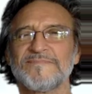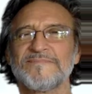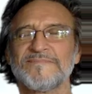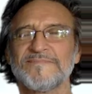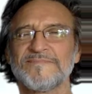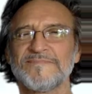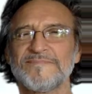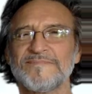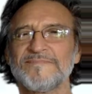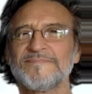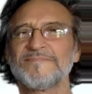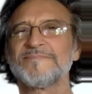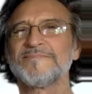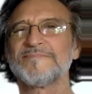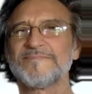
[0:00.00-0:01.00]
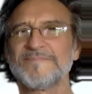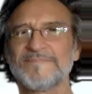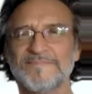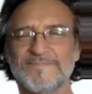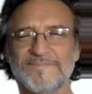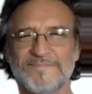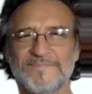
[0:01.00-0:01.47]

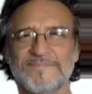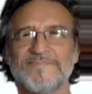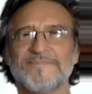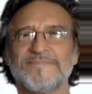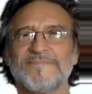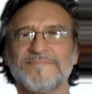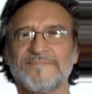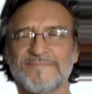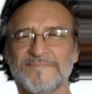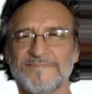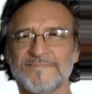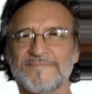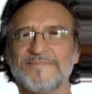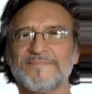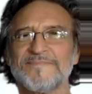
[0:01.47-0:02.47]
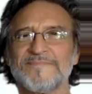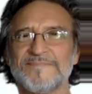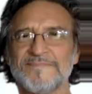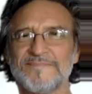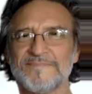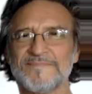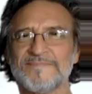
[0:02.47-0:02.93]

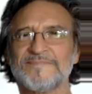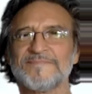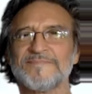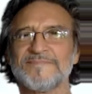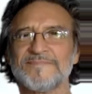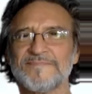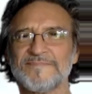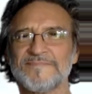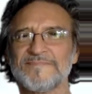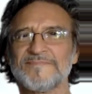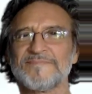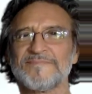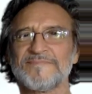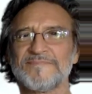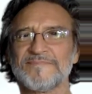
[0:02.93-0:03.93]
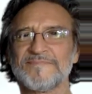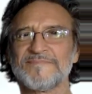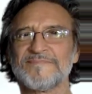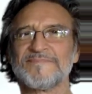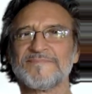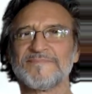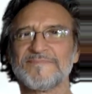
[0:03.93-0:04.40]

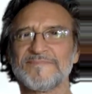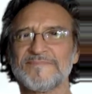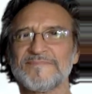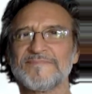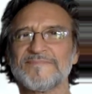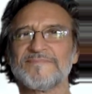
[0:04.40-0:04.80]
(silent)